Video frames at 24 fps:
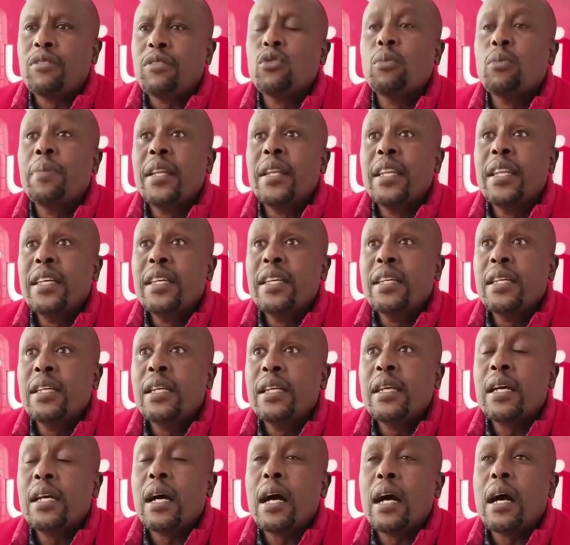
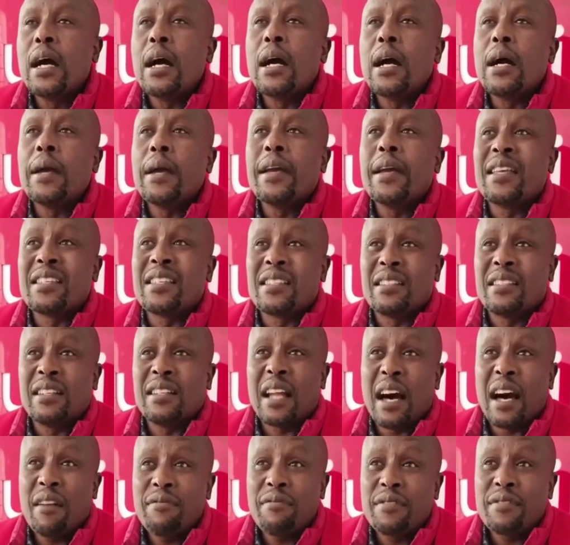Jubilee is
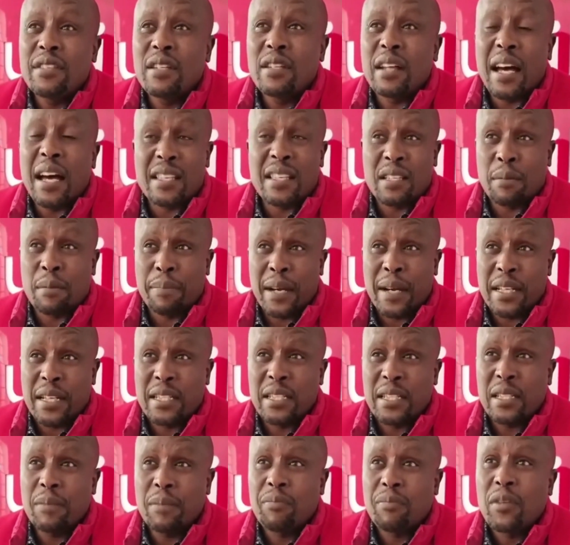loved as a
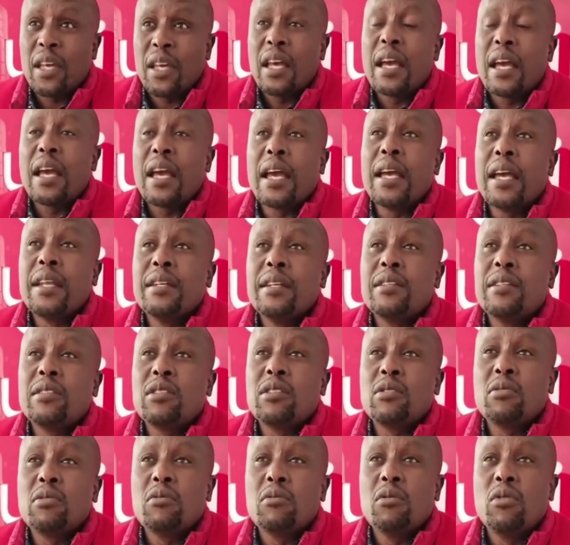party. And
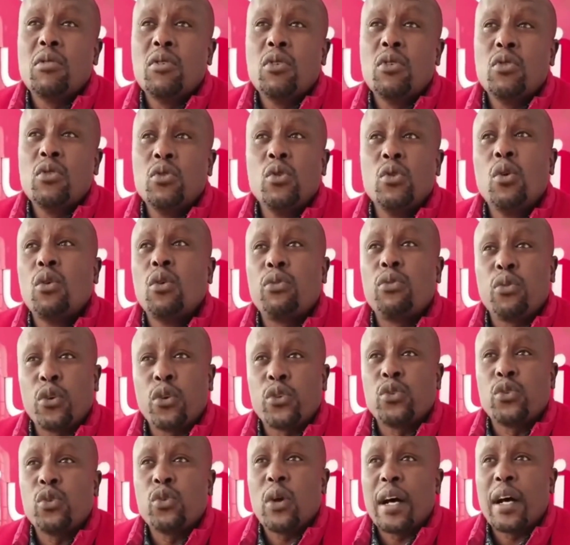you know
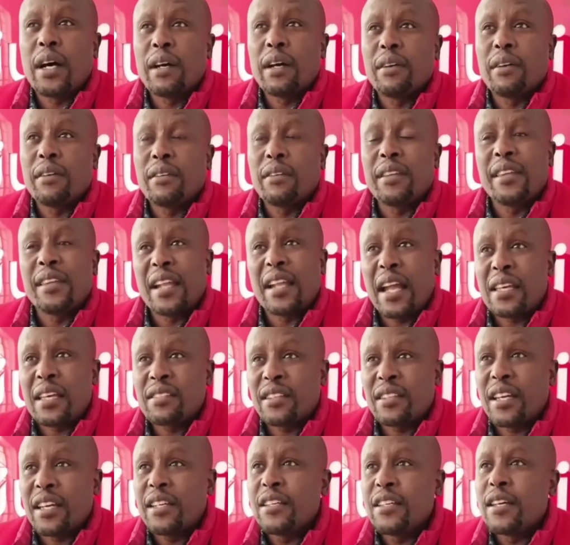for sure, in the
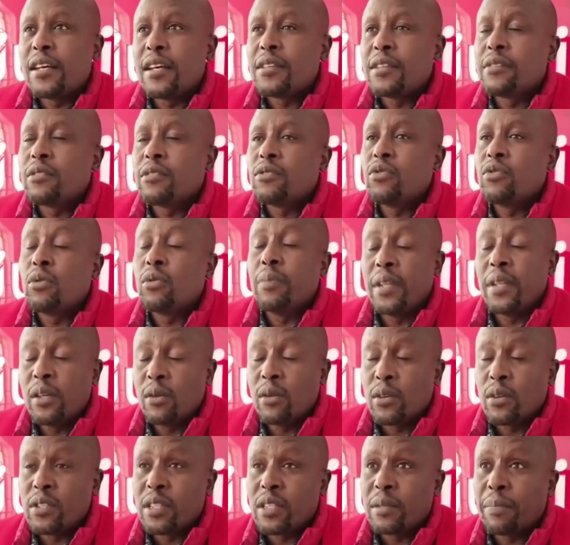last 10 years, Jubilee
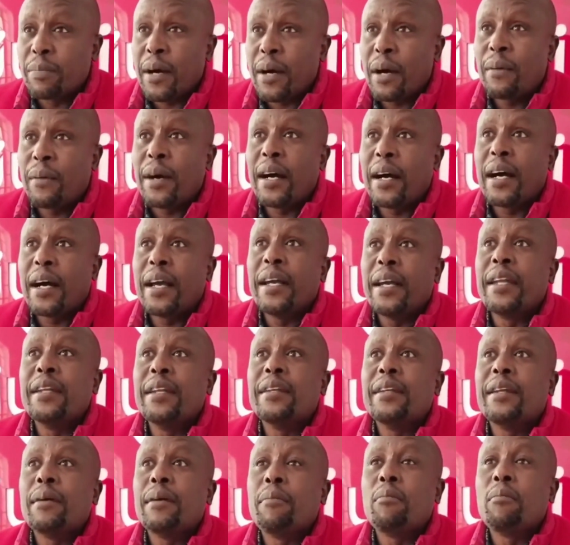was in power,
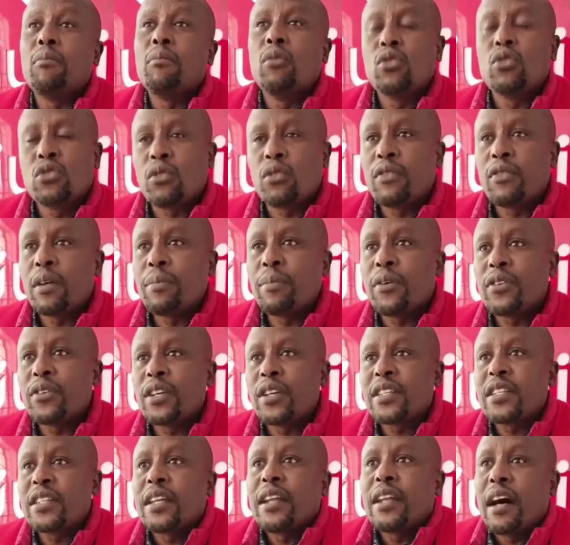and most of the
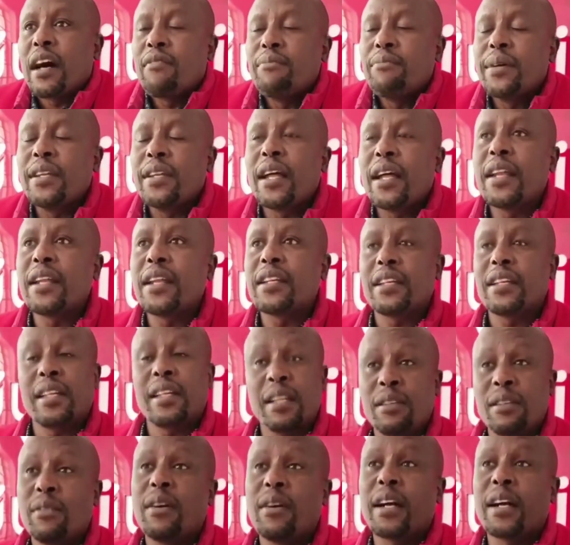projects that have been
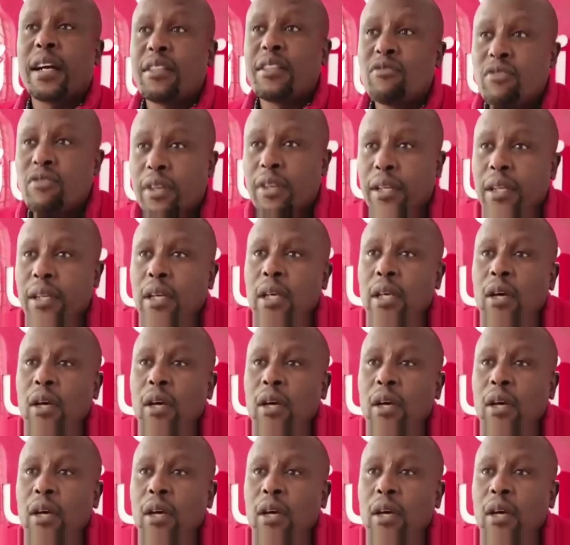undertaken in our country